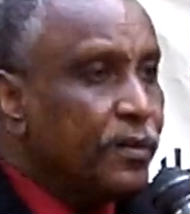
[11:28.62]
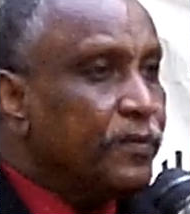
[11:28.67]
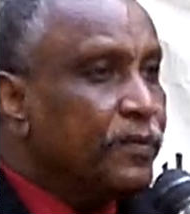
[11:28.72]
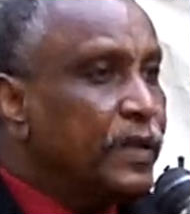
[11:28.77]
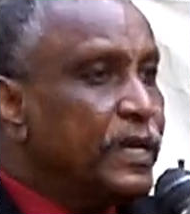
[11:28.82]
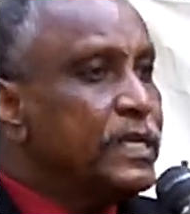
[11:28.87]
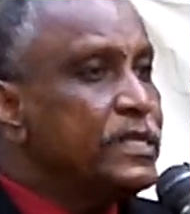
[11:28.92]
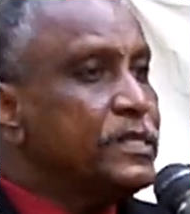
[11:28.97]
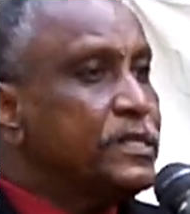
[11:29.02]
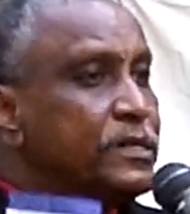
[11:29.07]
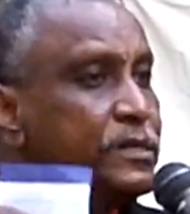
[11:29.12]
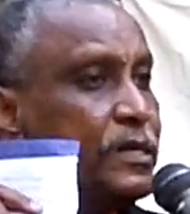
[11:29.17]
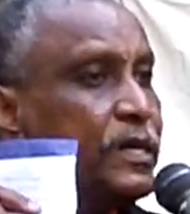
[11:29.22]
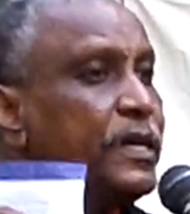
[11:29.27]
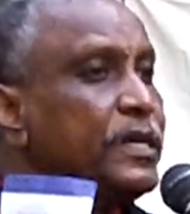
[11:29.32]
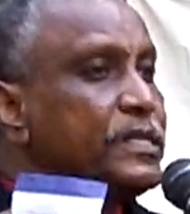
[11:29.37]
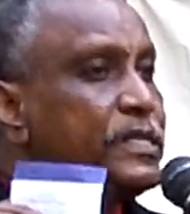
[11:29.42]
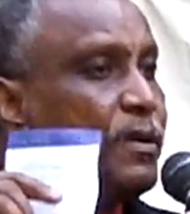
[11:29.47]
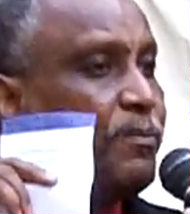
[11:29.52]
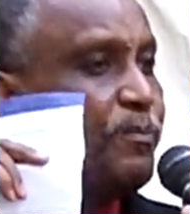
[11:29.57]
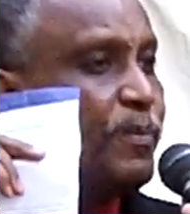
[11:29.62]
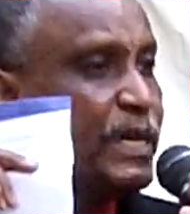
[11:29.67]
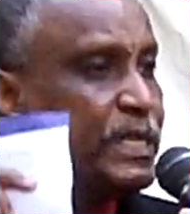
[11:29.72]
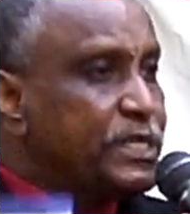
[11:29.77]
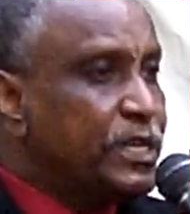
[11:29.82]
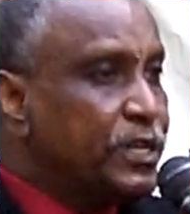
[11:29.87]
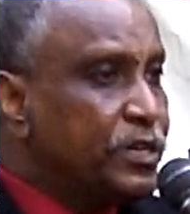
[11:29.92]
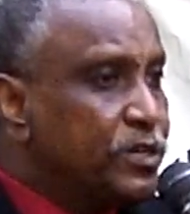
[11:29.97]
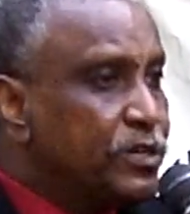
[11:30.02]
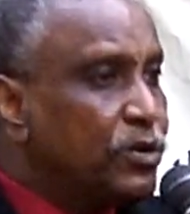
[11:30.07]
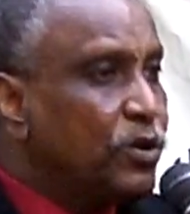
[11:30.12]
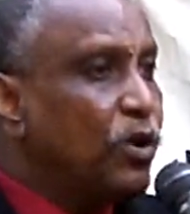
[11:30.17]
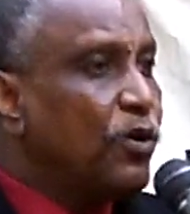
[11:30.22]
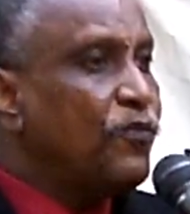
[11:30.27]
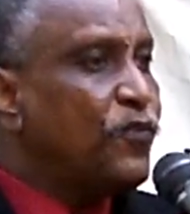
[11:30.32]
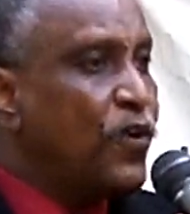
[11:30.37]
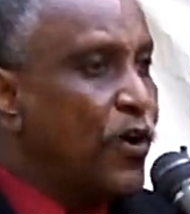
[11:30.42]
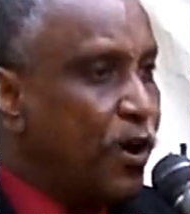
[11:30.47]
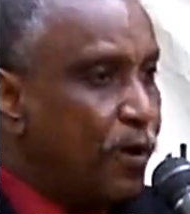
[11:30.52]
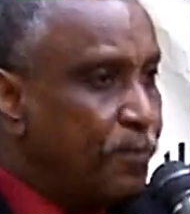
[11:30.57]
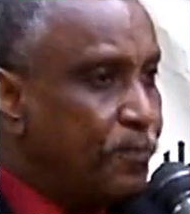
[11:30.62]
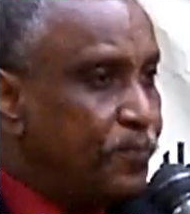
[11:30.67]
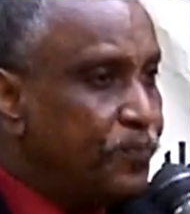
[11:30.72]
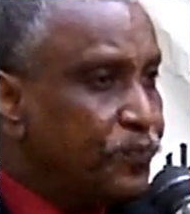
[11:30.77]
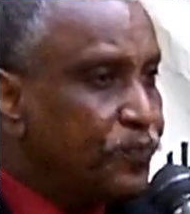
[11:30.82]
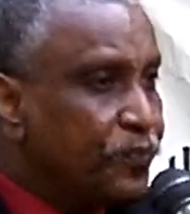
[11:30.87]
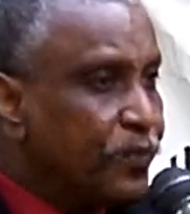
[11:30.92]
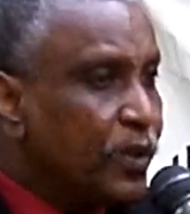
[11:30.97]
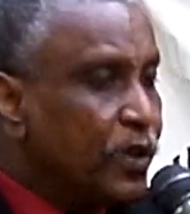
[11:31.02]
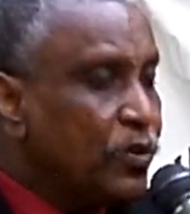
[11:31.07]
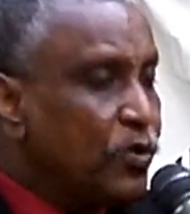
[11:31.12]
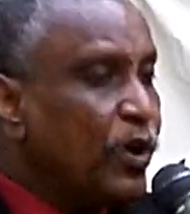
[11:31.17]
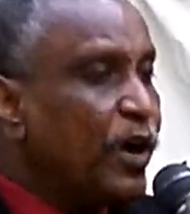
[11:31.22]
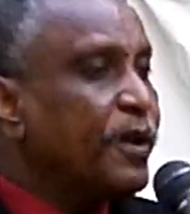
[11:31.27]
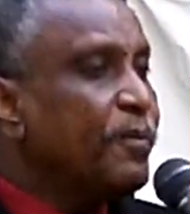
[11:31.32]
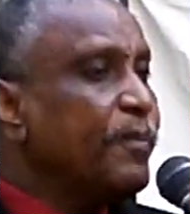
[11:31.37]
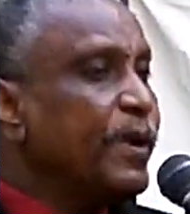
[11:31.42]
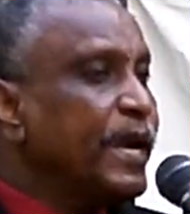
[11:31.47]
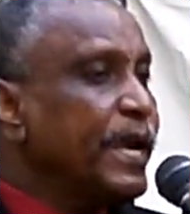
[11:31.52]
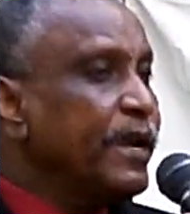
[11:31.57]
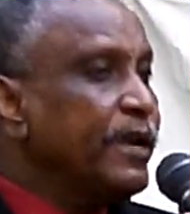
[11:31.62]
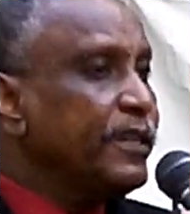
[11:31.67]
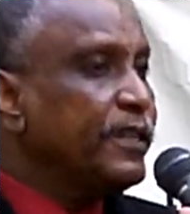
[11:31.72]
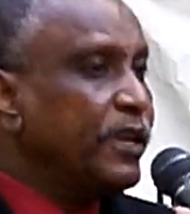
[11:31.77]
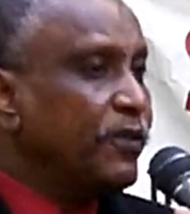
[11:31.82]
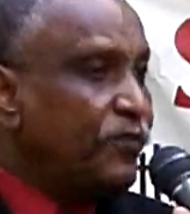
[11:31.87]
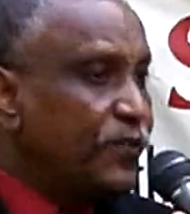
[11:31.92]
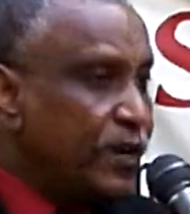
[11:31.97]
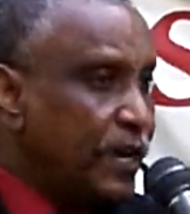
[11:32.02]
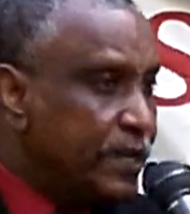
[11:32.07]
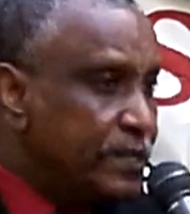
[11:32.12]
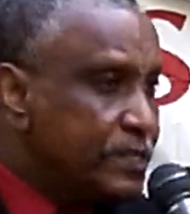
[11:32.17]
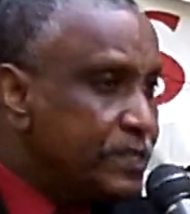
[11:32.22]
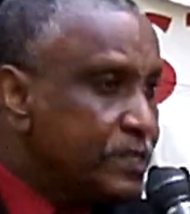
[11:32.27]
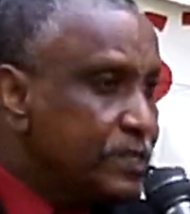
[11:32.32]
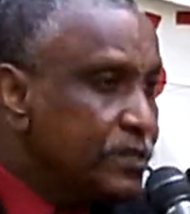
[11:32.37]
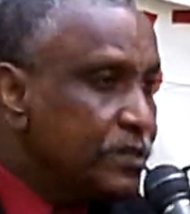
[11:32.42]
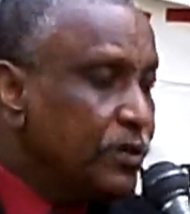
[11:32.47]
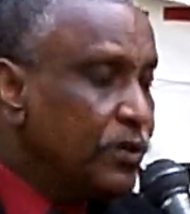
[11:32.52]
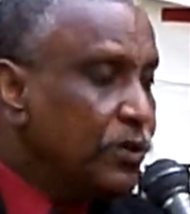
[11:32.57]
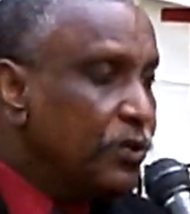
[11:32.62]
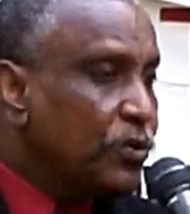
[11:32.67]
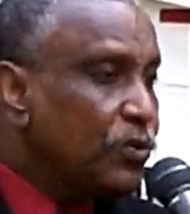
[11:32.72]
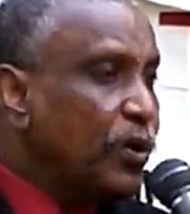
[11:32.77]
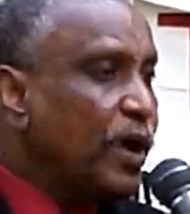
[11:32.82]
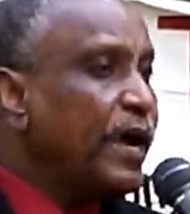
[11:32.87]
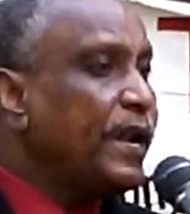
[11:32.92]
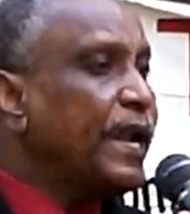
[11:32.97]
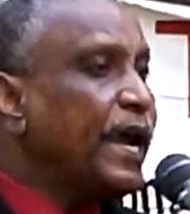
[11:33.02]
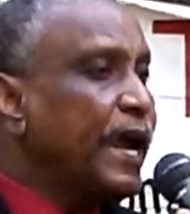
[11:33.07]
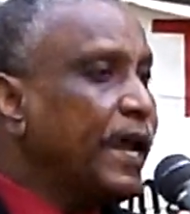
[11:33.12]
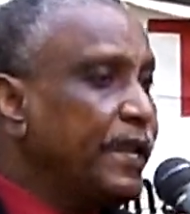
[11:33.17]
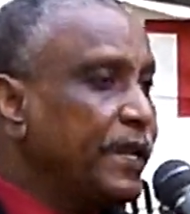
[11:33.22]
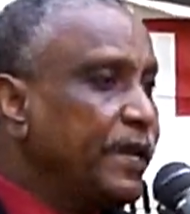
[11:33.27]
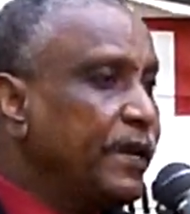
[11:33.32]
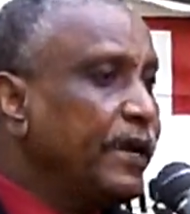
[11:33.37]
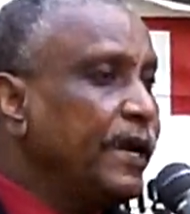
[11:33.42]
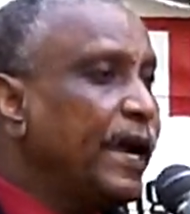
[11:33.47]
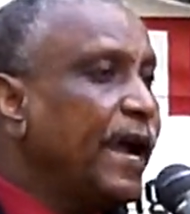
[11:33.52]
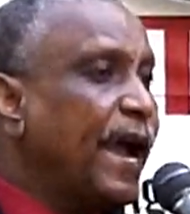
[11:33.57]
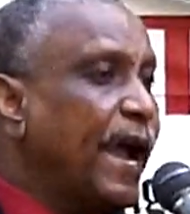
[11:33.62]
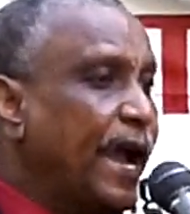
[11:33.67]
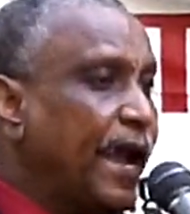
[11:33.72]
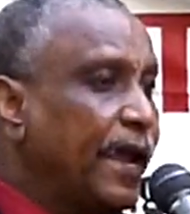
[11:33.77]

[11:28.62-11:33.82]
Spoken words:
This is a message of hope. You are making difference. You are adding.